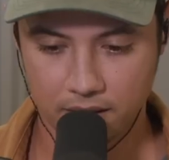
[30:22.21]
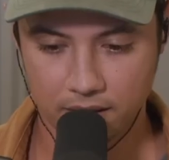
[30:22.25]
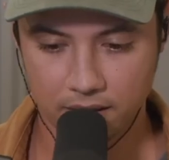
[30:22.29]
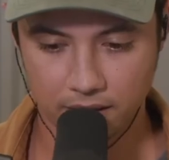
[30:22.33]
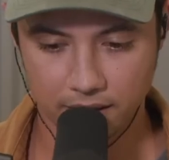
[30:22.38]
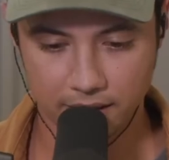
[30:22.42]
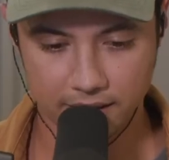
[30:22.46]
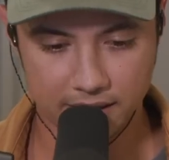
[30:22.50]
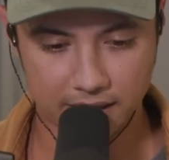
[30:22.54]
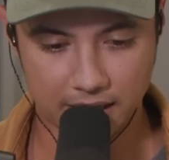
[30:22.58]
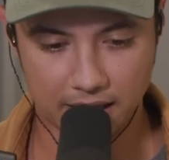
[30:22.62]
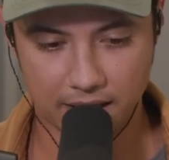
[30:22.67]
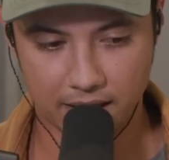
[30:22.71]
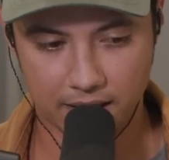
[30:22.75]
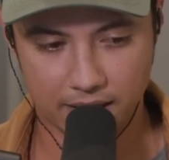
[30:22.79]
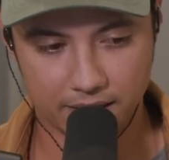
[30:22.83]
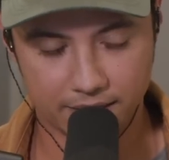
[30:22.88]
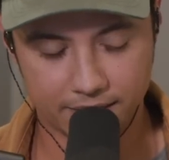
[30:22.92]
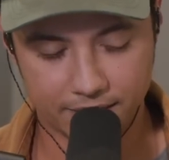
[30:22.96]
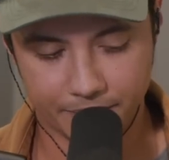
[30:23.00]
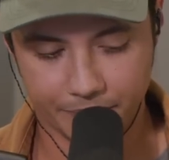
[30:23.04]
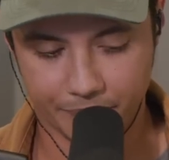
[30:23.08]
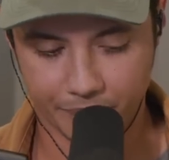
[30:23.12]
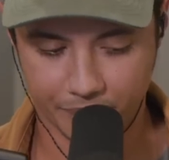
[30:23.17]
listen,
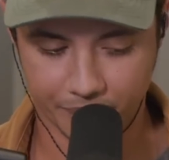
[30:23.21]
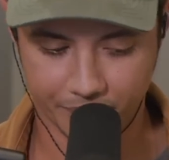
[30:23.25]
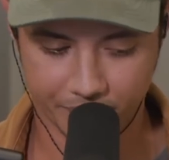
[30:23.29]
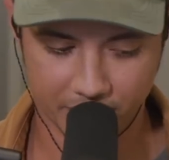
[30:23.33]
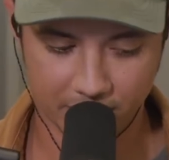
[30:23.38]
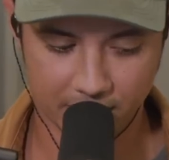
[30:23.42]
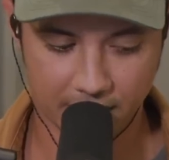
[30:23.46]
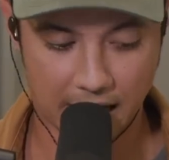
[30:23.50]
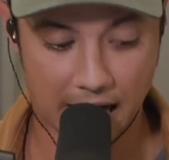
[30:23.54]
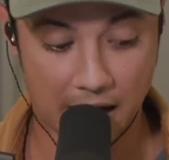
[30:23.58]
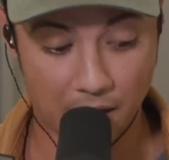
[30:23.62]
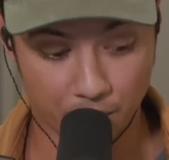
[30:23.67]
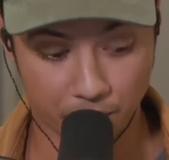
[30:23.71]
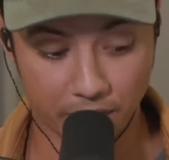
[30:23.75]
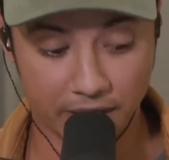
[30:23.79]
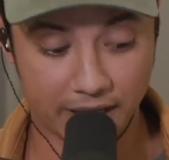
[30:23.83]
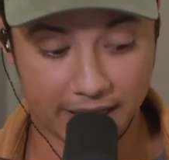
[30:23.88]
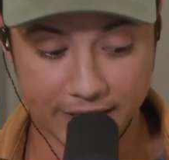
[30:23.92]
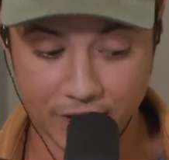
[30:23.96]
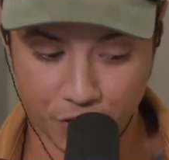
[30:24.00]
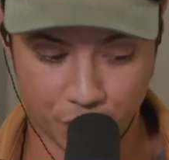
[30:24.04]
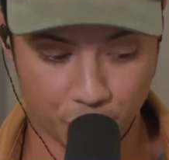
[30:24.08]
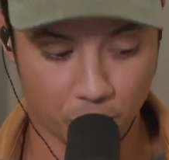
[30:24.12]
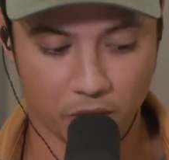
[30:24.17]
I'll read.
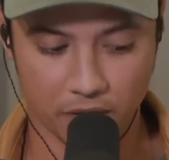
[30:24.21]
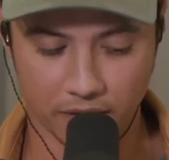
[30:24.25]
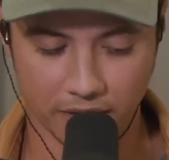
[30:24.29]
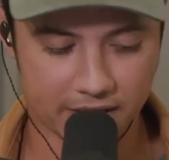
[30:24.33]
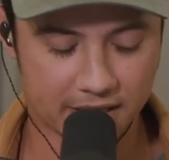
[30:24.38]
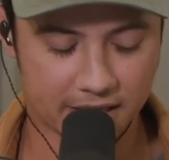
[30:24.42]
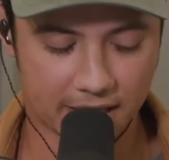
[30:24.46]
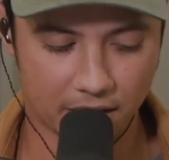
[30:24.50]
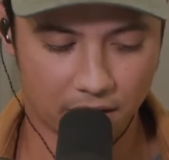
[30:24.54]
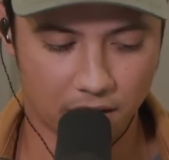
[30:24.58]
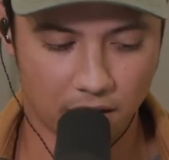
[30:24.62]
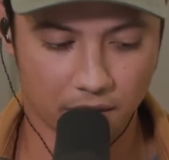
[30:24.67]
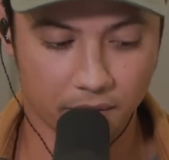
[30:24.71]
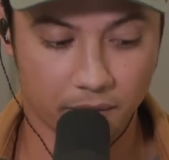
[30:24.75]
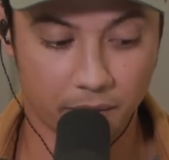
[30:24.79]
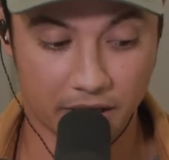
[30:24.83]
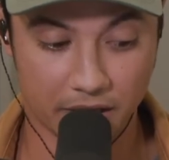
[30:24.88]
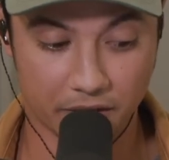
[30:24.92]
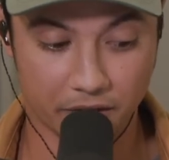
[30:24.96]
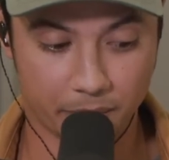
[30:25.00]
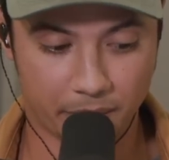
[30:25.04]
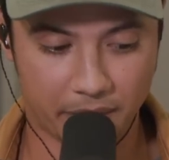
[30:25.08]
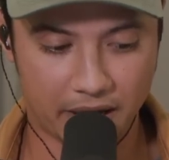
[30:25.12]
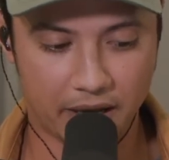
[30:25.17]
It's short. It's not long.
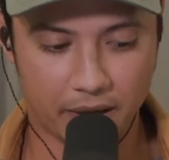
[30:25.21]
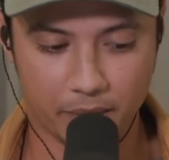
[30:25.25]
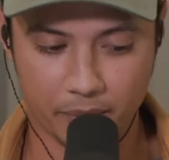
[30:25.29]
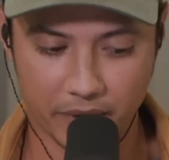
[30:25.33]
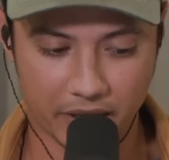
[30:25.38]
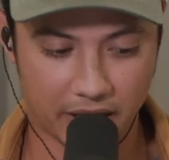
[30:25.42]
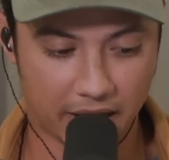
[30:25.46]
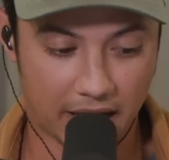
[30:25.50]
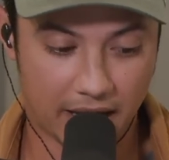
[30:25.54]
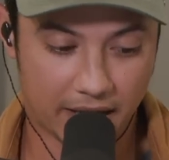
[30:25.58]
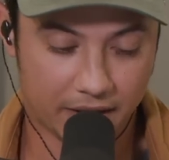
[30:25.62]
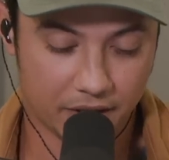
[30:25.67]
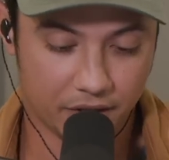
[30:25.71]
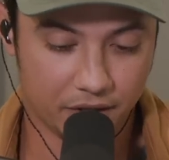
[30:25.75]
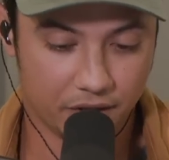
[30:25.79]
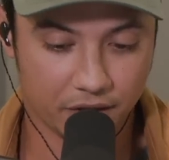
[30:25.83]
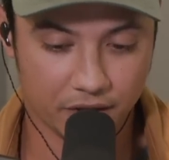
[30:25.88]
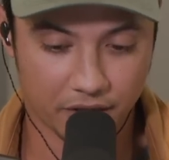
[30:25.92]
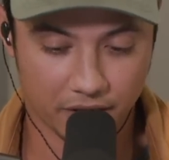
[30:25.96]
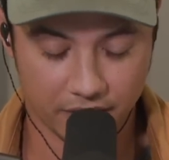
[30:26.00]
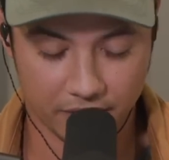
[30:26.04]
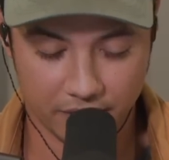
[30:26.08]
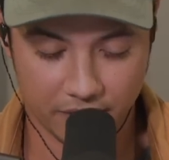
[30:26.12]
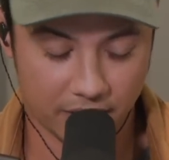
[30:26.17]
But
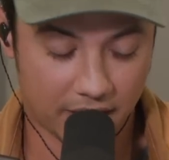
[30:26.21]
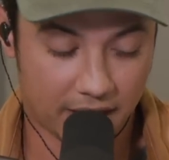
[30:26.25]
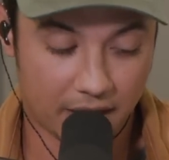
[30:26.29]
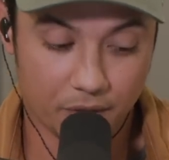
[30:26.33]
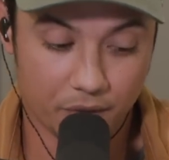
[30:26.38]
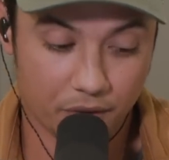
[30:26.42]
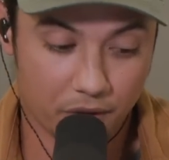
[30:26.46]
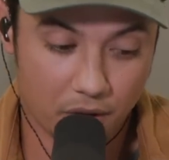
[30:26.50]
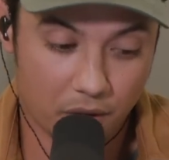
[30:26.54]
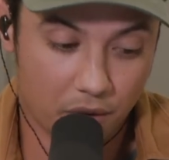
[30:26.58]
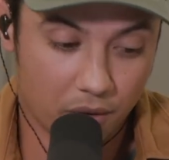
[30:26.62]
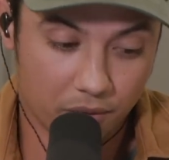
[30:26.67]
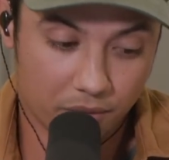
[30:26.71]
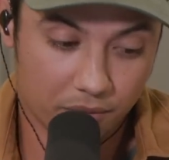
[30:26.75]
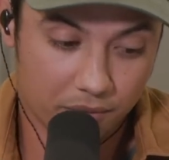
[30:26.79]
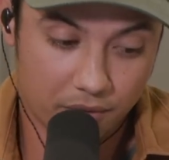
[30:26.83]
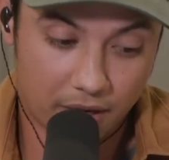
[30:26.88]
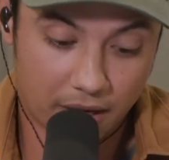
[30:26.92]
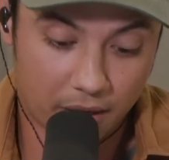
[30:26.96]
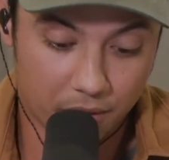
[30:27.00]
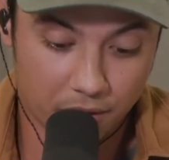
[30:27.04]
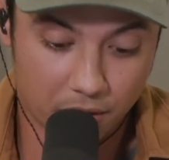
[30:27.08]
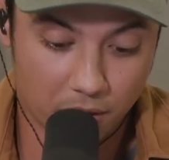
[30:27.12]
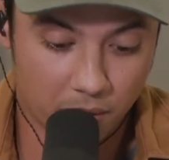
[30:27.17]
I don't
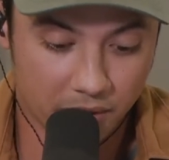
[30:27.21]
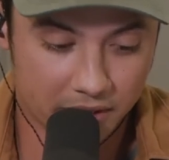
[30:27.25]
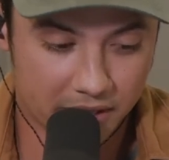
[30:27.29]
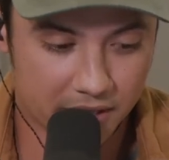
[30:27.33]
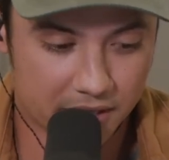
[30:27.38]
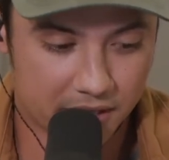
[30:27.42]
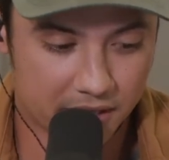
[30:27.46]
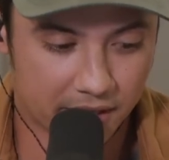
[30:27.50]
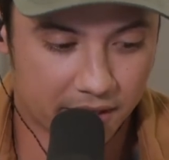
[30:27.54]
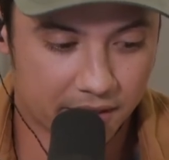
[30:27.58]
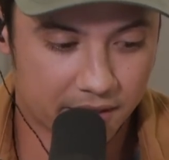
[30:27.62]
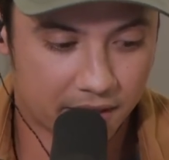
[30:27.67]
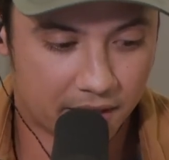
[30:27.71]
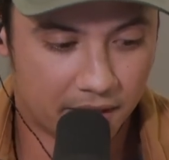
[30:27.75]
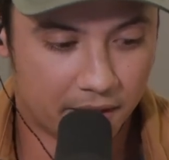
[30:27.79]
know what this is.